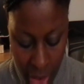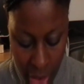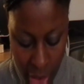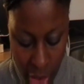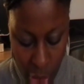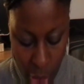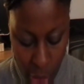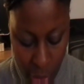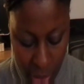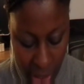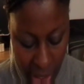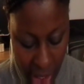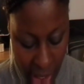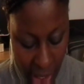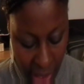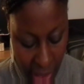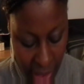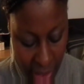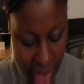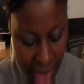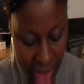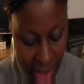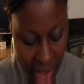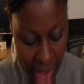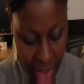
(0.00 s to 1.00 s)

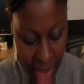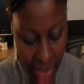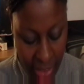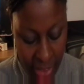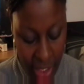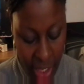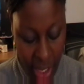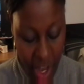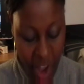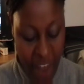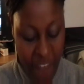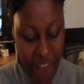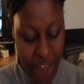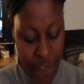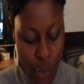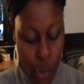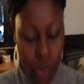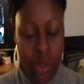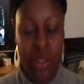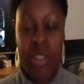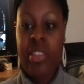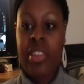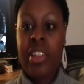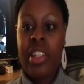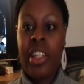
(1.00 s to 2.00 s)
Okay, the
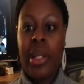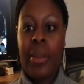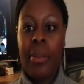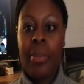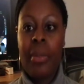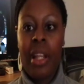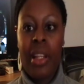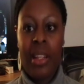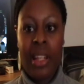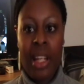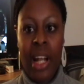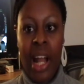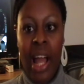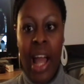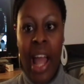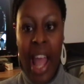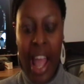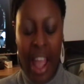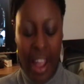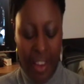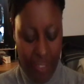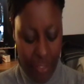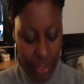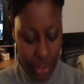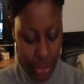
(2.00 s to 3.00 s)
fourth tip that I
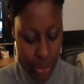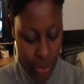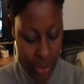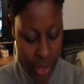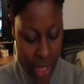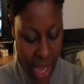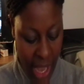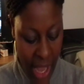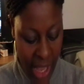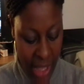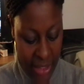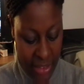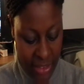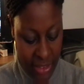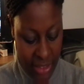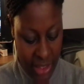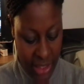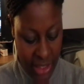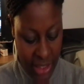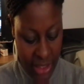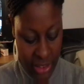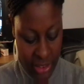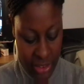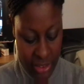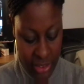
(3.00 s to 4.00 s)
have for you guys
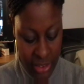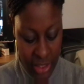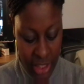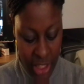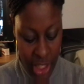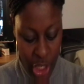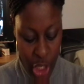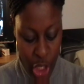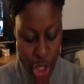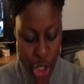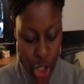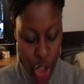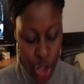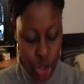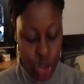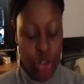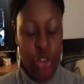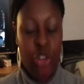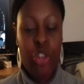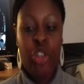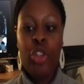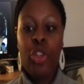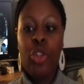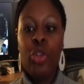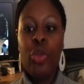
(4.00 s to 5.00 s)
is
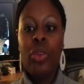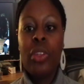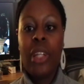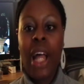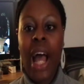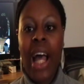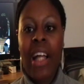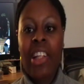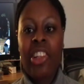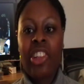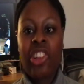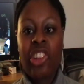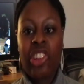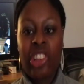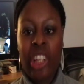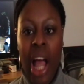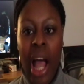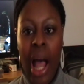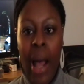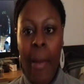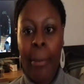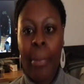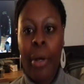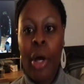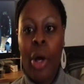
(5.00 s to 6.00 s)
do not
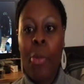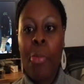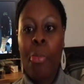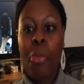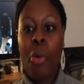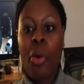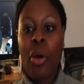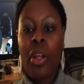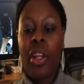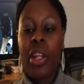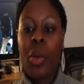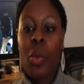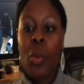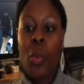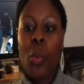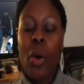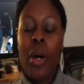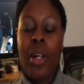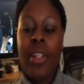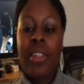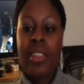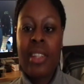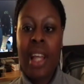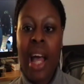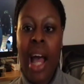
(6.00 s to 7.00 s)
shop more than
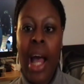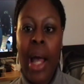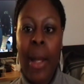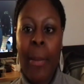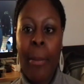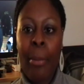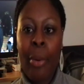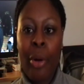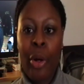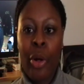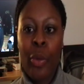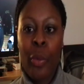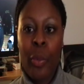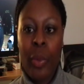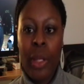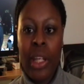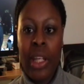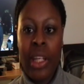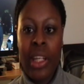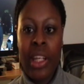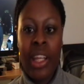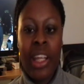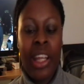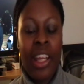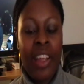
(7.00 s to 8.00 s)
one time per
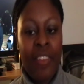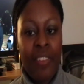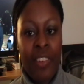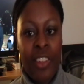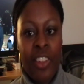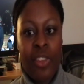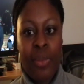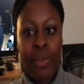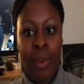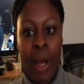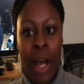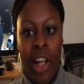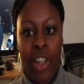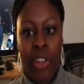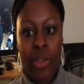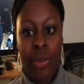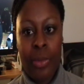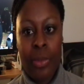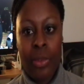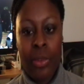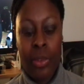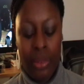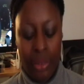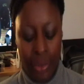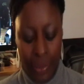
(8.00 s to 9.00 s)
week if it's
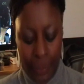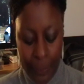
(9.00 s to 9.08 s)
possible.